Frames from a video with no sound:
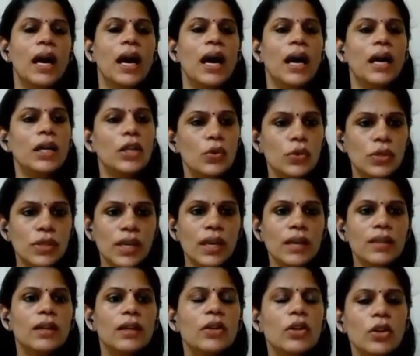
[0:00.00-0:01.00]
and you say
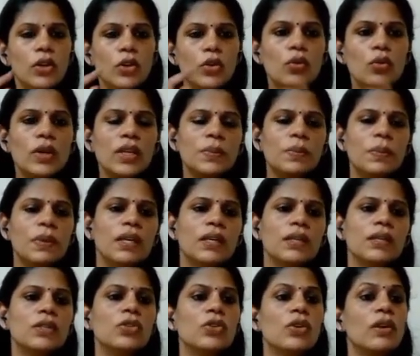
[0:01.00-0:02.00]
that your USP
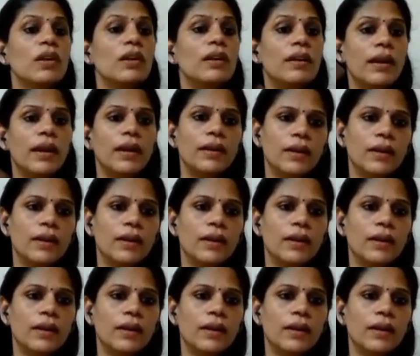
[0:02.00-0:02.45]
is you're a great